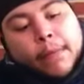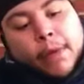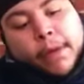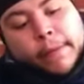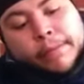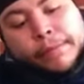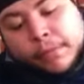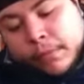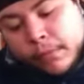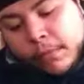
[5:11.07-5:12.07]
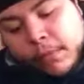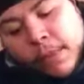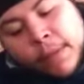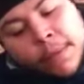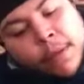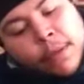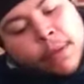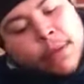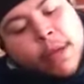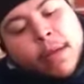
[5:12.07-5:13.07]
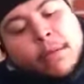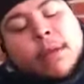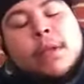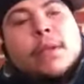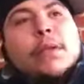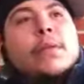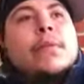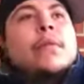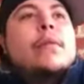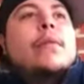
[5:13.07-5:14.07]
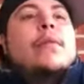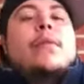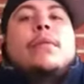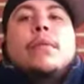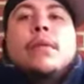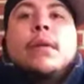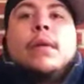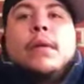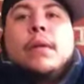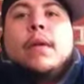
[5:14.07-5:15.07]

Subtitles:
But I mean, other than that, I mean, the shoe is a good shoe. You know,